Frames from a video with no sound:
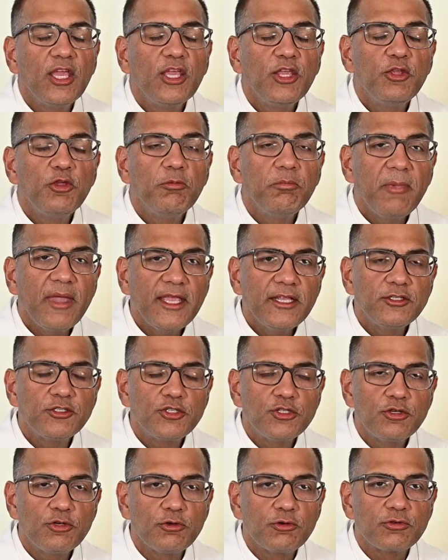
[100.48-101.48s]
you may
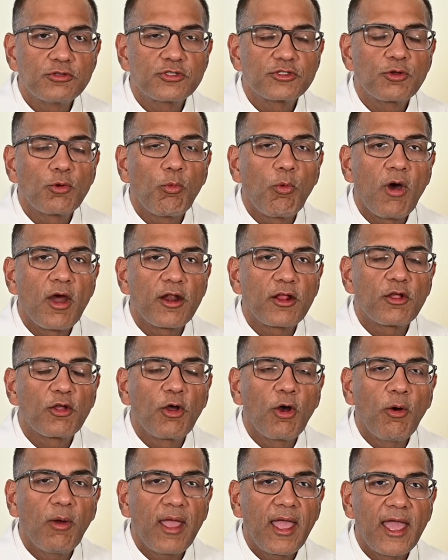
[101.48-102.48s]
choose to want to
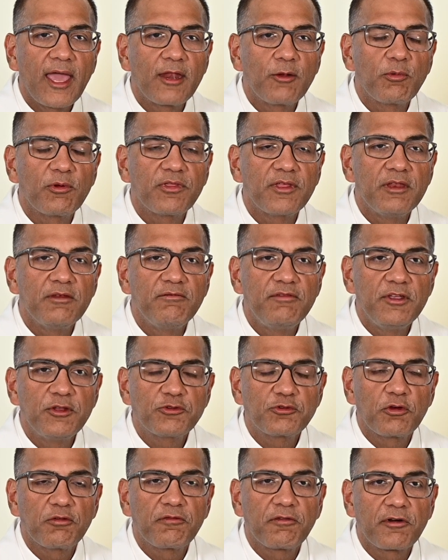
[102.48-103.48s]
go ahead with in
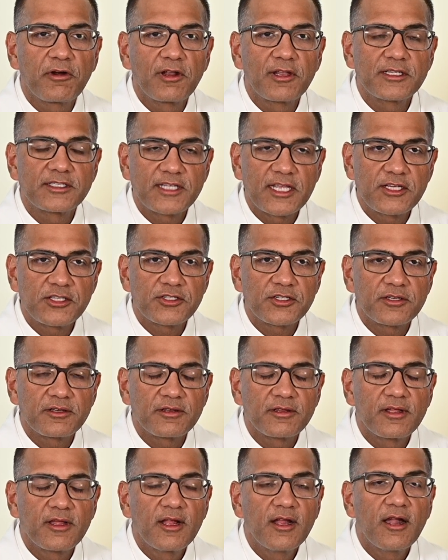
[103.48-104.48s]
vitro fertilization,
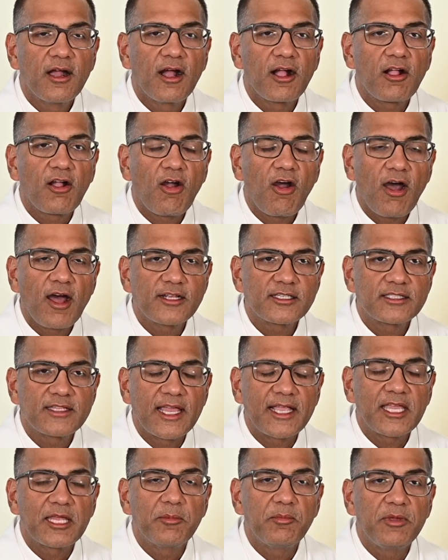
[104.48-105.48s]
a cost
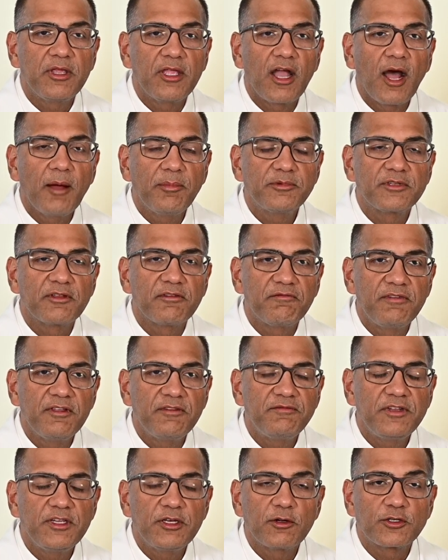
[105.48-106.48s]
that can be up to
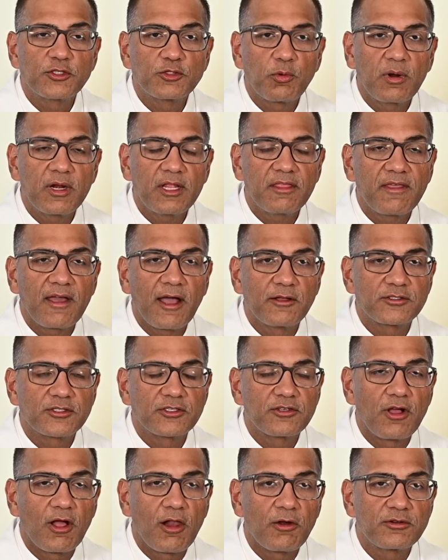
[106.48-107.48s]
$15 or
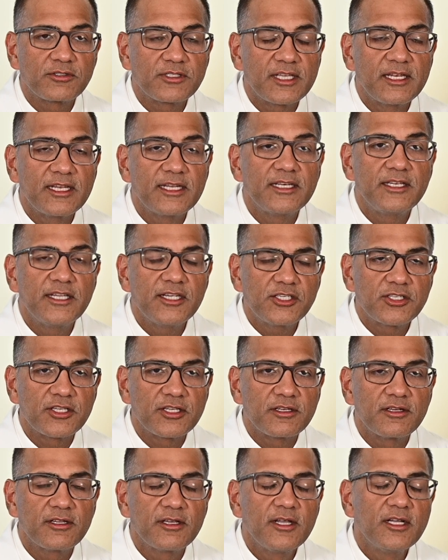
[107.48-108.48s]
$20,000 in
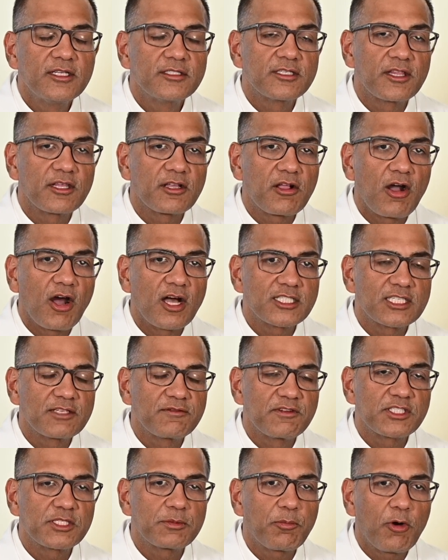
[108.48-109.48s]
addition to the cost
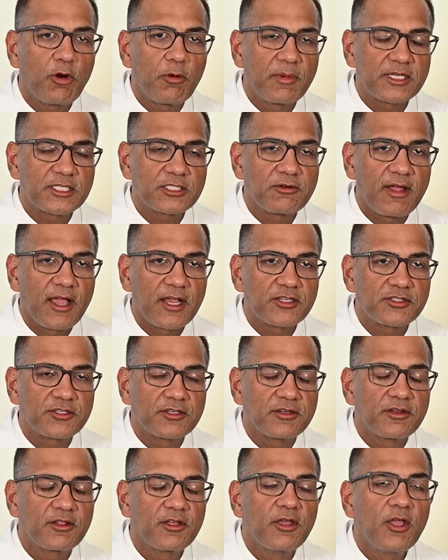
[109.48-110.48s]
of a sperm
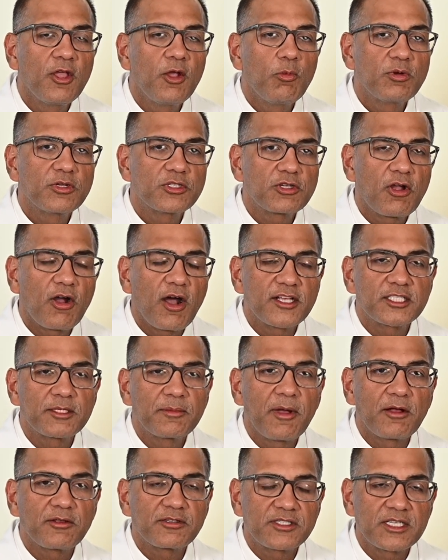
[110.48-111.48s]
extraction, which costs
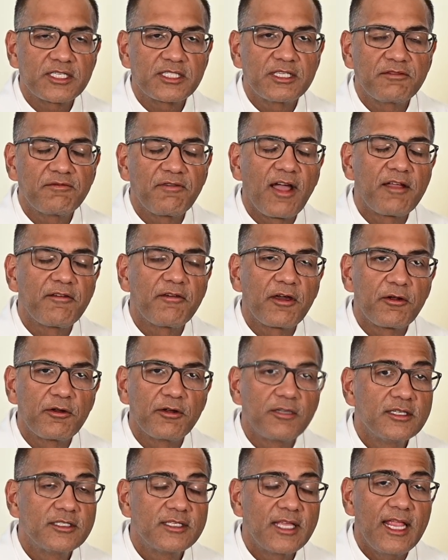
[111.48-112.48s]
about
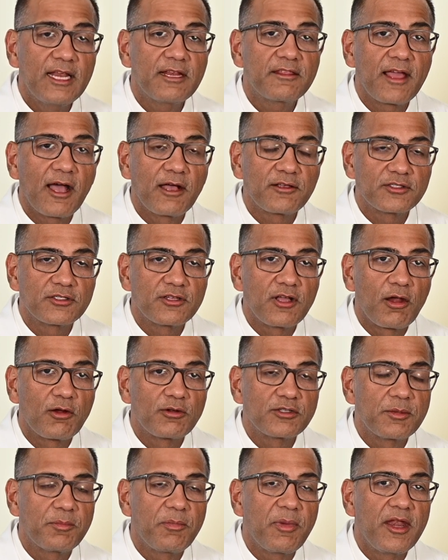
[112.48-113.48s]
$6,500 to
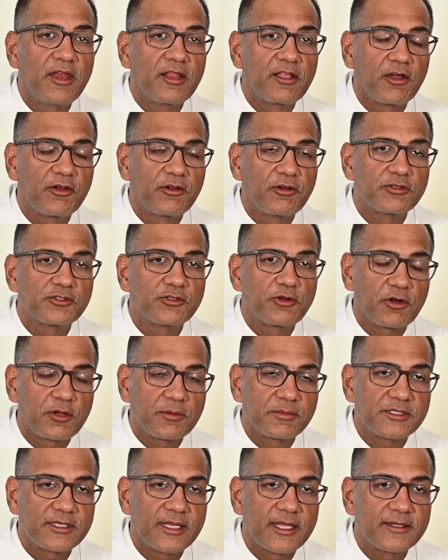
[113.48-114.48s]
$8,000 depending on your
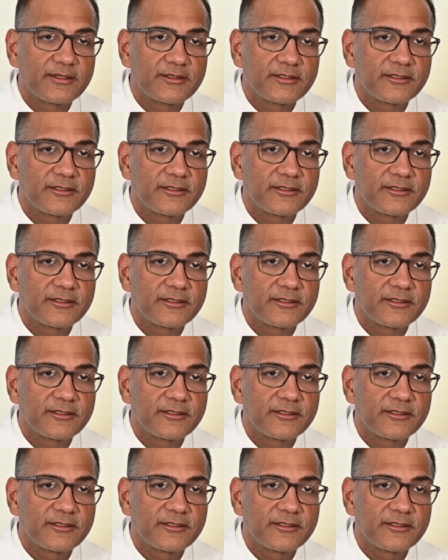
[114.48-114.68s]
circumstance.